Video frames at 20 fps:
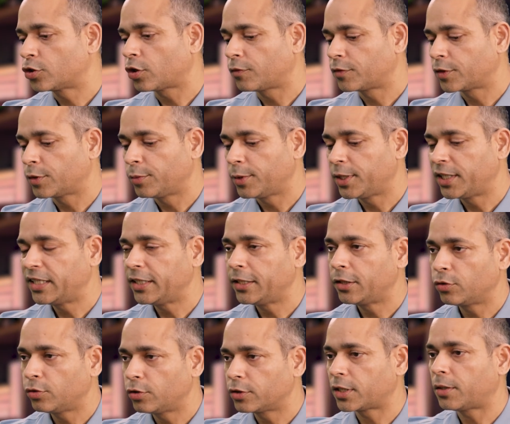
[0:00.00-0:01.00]
observability
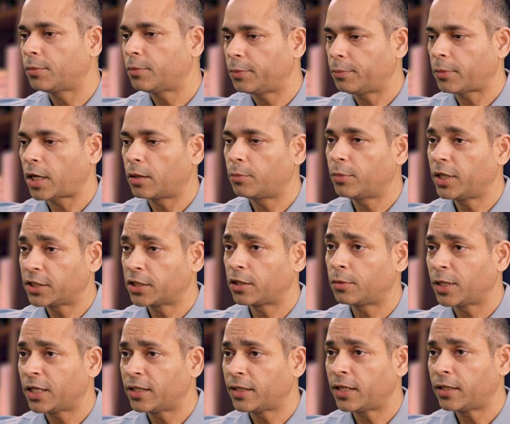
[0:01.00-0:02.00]
tools are measured
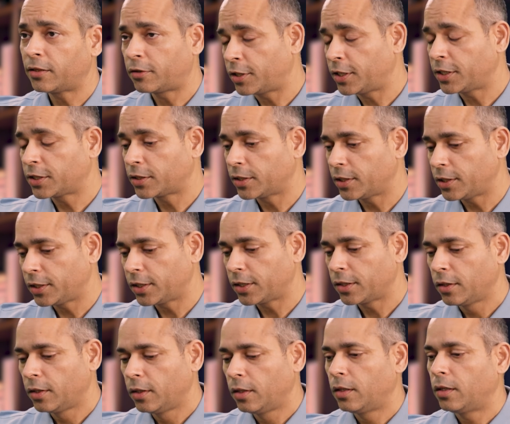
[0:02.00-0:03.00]
by that traditionally.
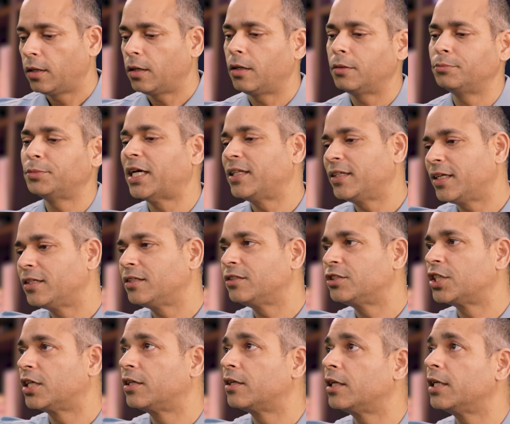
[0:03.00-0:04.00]
And then
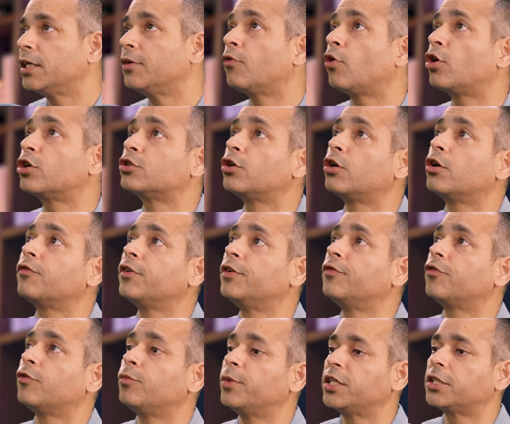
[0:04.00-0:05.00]
generally what sort of
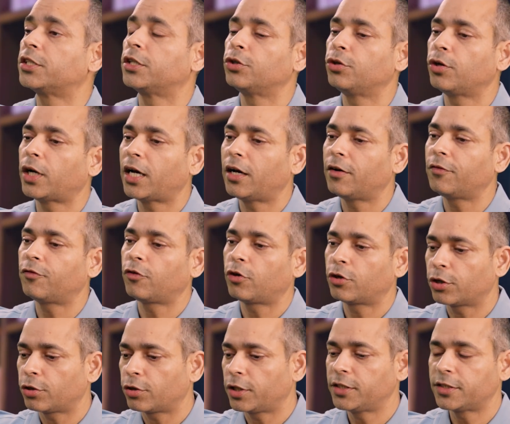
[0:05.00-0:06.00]
information you have for
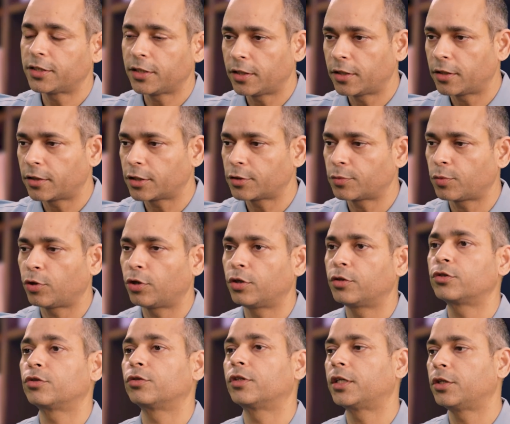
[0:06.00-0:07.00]
your incident
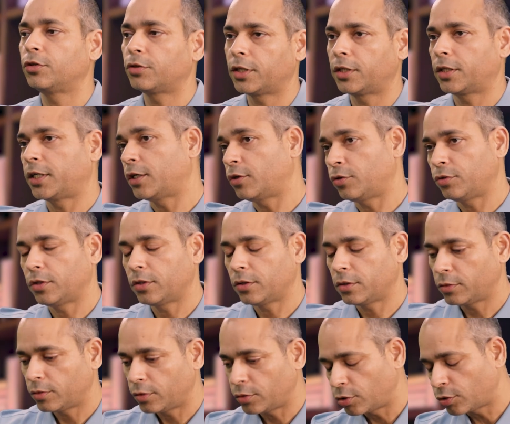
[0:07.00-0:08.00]
response so that you can get to
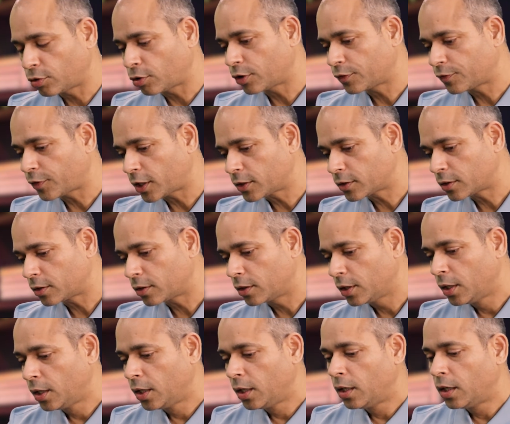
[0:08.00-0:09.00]
the root cause faster.
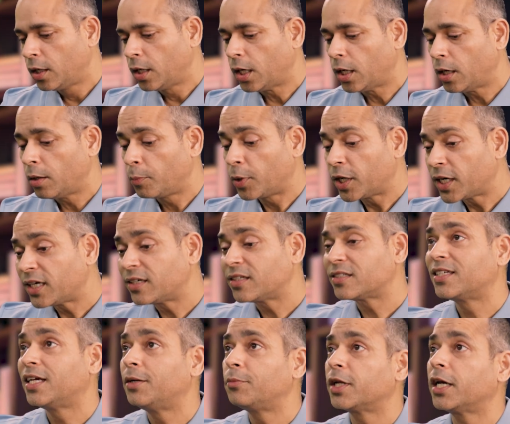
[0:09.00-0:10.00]
But at the
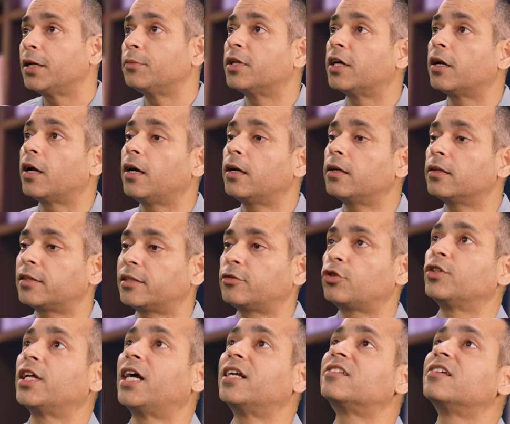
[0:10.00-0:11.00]
same time,
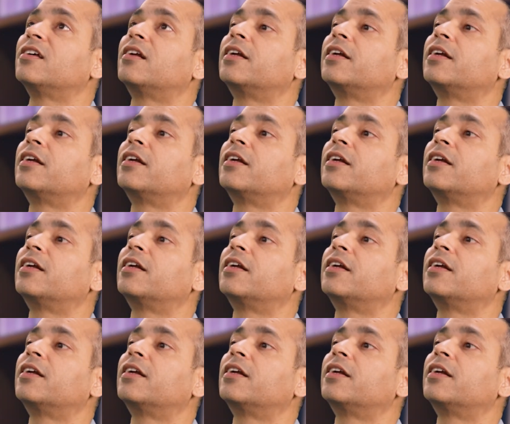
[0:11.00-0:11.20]
so that's a